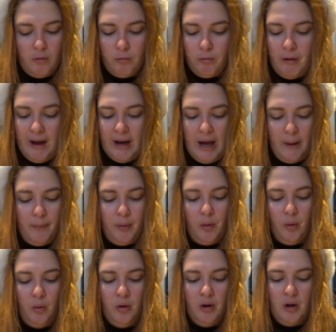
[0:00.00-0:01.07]
Red
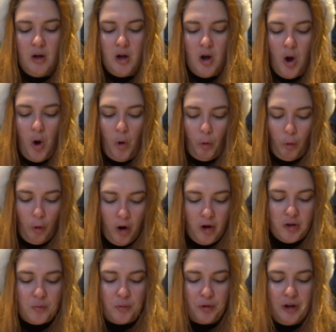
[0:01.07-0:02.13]
apple,
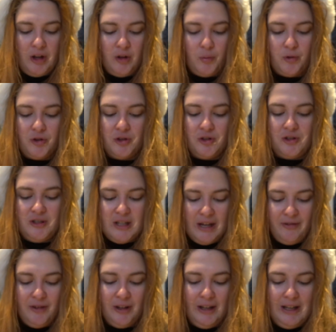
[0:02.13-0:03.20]
raspberries, which are
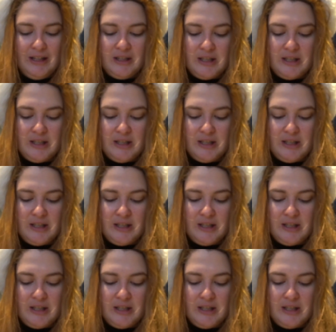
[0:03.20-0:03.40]
definitely in